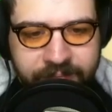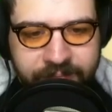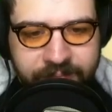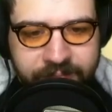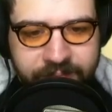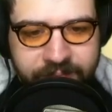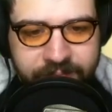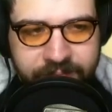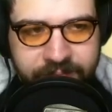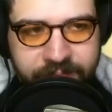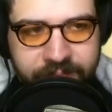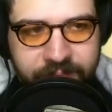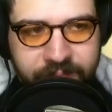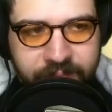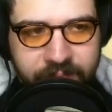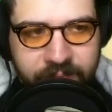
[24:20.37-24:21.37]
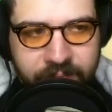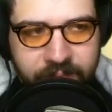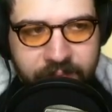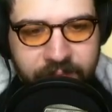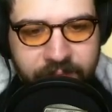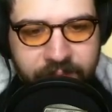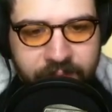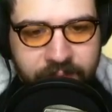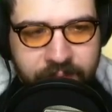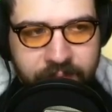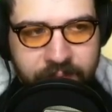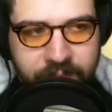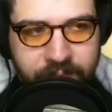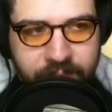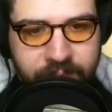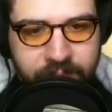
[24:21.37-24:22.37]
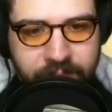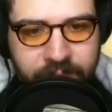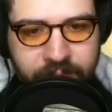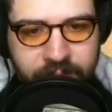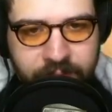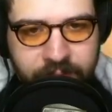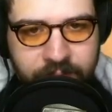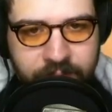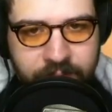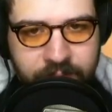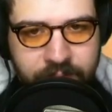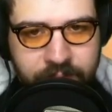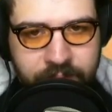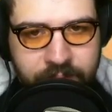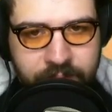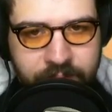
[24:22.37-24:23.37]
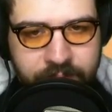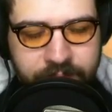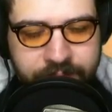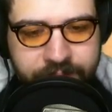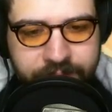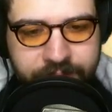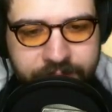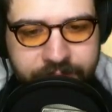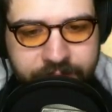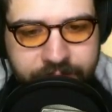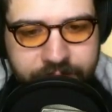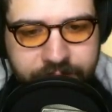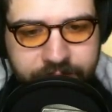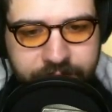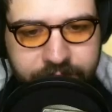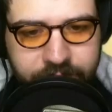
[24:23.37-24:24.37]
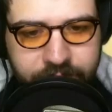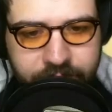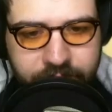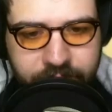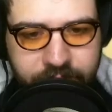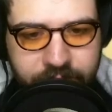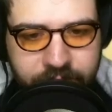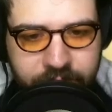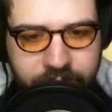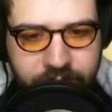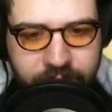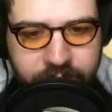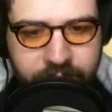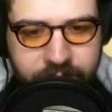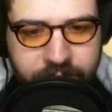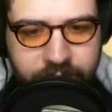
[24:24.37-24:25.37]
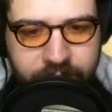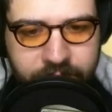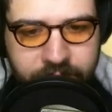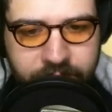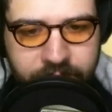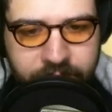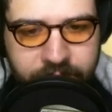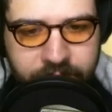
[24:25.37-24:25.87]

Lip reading: (no one is talking)